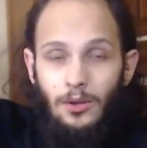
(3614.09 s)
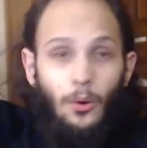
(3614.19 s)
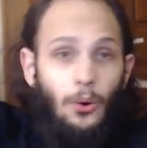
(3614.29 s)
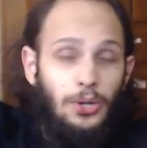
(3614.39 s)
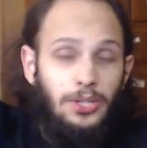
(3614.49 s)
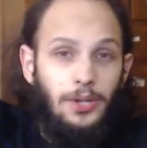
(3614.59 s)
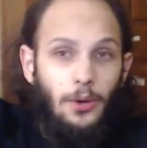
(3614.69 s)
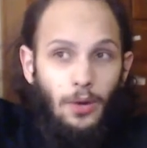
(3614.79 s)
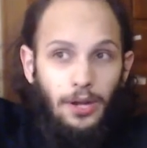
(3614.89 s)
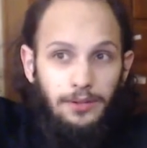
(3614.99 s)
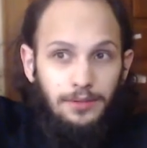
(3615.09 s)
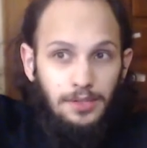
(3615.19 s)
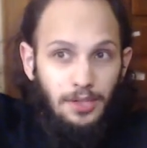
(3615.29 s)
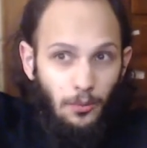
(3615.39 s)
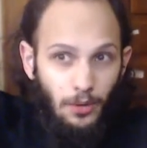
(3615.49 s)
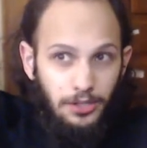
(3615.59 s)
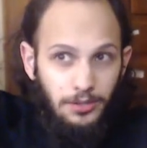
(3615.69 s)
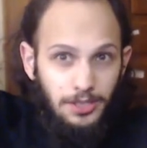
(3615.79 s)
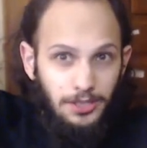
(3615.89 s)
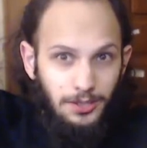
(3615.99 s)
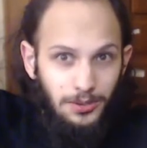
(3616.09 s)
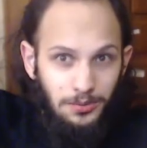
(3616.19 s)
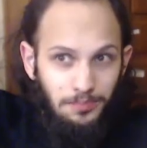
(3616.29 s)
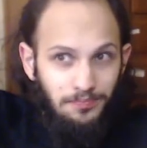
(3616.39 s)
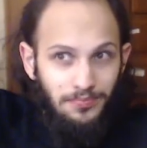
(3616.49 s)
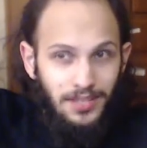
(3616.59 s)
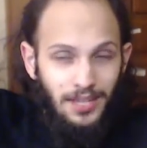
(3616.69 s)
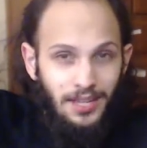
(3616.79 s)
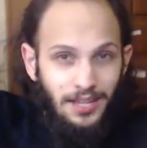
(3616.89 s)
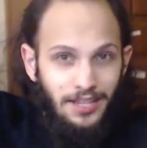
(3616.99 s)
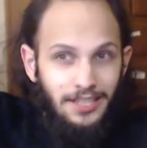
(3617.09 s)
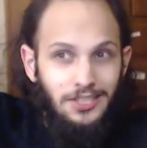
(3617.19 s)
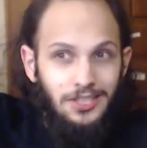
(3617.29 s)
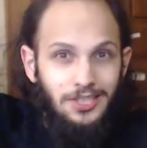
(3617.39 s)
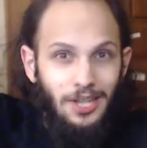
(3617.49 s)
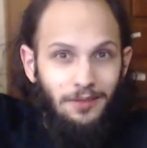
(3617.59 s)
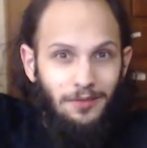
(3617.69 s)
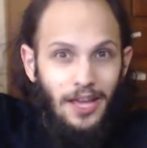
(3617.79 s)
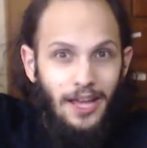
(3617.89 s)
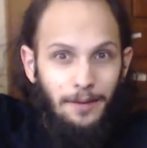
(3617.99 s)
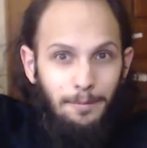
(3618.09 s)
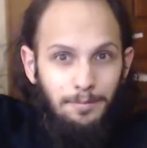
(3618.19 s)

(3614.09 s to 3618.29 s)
Or you know what? You know what you can do? Instead of that,